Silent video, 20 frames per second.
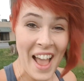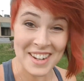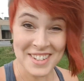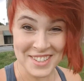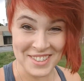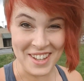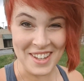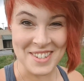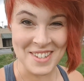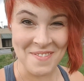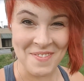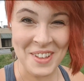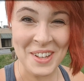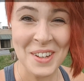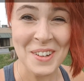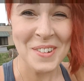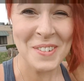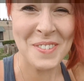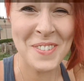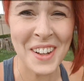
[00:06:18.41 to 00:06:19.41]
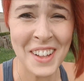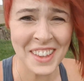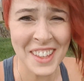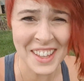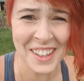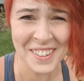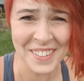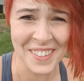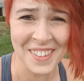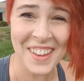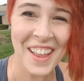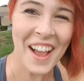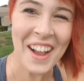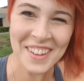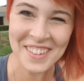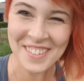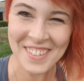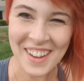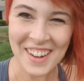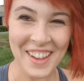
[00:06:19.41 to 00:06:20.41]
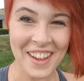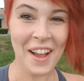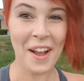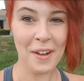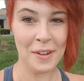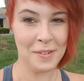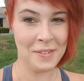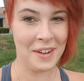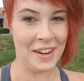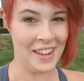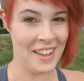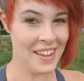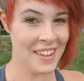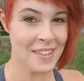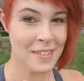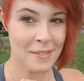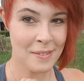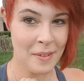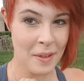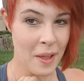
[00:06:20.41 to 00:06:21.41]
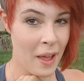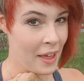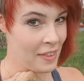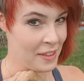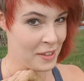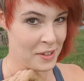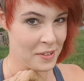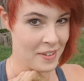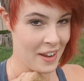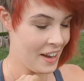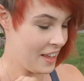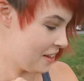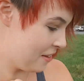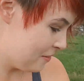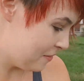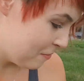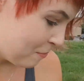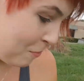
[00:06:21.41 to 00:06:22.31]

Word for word: Just got something really cool. Are you ready? Are you ready? I think you're ready.